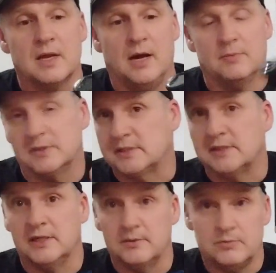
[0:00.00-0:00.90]
I would
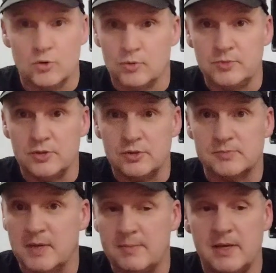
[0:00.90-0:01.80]
say home
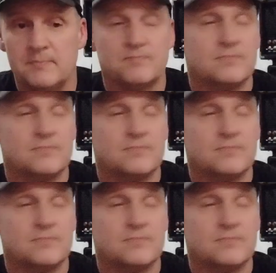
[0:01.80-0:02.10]
use maybe,